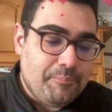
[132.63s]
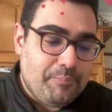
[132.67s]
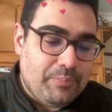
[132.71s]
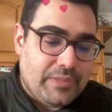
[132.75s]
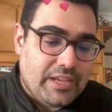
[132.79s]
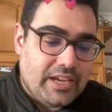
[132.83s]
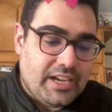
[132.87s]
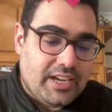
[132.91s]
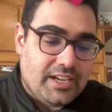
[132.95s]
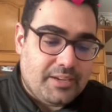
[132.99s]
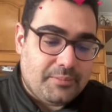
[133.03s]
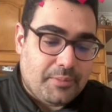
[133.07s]

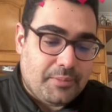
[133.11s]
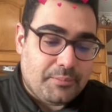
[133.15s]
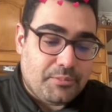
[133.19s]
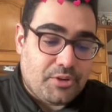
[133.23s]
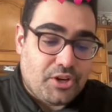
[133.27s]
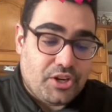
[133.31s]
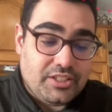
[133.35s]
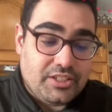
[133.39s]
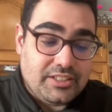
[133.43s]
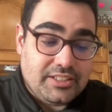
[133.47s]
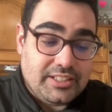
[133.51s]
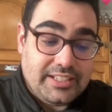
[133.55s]
I'm
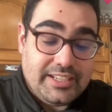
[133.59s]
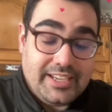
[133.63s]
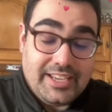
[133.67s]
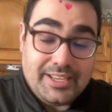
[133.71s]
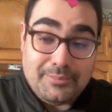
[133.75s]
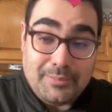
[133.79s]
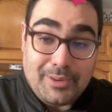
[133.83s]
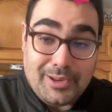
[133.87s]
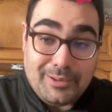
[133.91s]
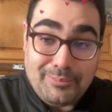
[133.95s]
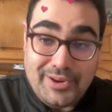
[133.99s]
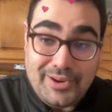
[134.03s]
currently in
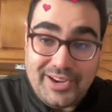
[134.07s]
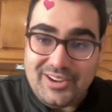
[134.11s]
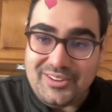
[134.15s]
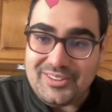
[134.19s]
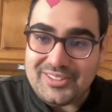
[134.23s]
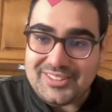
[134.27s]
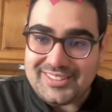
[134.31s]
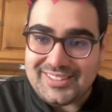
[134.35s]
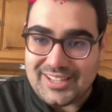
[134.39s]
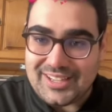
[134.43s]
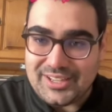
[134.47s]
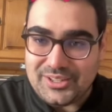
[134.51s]
my
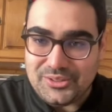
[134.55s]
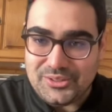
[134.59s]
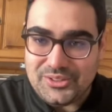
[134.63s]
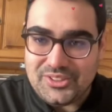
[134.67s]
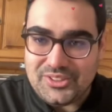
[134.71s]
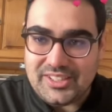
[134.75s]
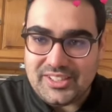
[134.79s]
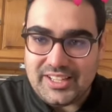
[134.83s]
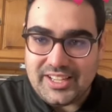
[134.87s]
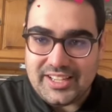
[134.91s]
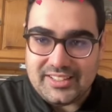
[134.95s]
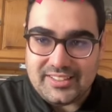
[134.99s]
parents'
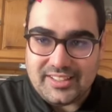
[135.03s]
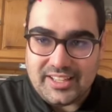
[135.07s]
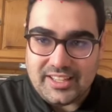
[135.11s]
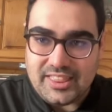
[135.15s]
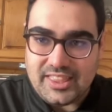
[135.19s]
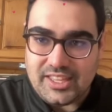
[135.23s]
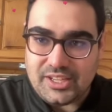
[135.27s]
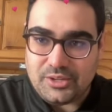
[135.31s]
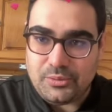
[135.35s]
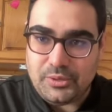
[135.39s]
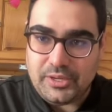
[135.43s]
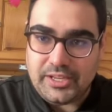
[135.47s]
house, as I
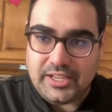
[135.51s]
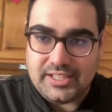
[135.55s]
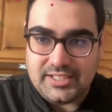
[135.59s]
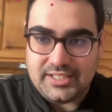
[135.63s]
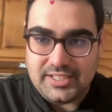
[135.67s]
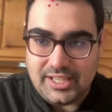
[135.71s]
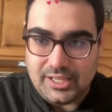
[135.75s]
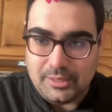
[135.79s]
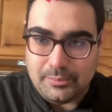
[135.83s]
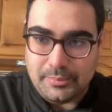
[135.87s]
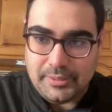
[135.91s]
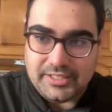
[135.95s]
think we can
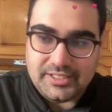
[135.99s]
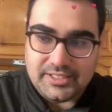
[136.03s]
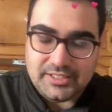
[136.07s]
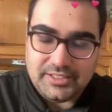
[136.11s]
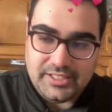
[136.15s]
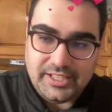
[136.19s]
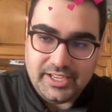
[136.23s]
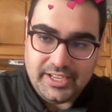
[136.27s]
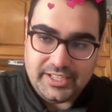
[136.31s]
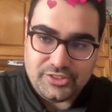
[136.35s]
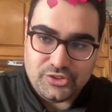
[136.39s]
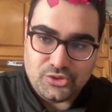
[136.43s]
tell by
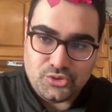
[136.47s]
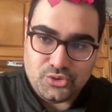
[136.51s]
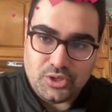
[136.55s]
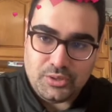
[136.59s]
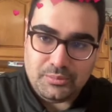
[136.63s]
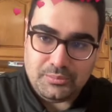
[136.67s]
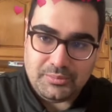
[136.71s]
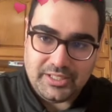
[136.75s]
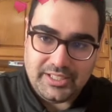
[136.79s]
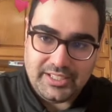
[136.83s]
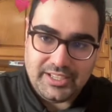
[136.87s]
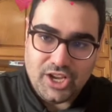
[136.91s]
the
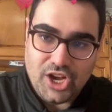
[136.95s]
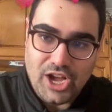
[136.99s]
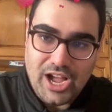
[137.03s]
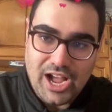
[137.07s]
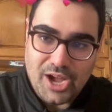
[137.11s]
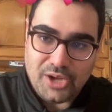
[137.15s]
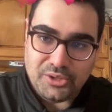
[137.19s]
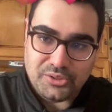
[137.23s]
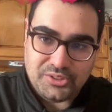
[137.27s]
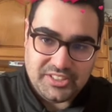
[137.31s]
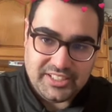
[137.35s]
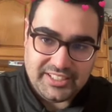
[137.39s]
extremely
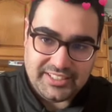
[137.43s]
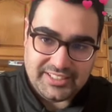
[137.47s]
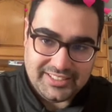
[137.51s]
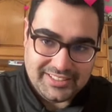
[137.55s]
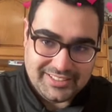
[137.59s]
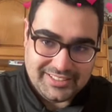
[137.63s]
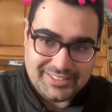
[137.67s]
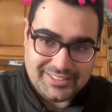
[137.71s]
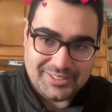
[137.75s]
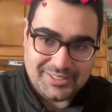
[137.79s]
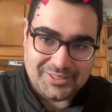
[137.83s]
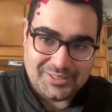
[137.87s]

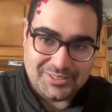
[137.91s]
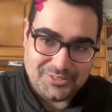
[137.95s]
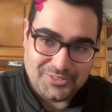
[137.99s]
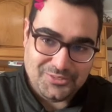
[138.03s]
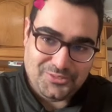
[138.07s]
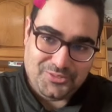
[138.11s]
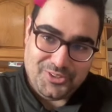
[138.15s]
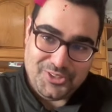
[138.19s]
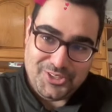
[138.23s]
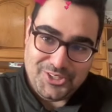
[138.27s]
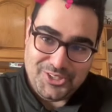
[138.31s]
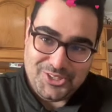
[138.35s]
outdated
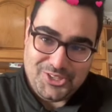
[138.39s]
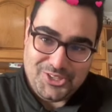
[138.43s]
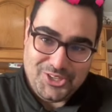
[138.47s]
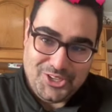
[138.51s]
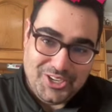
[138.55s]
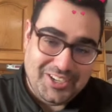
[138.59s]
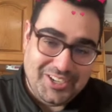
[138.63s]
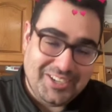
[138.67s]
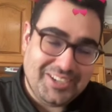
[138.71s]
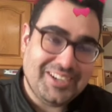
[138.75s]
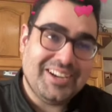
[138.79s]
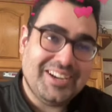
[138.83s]

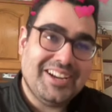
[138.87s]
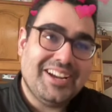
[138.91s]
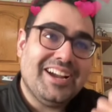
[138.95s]
furniture.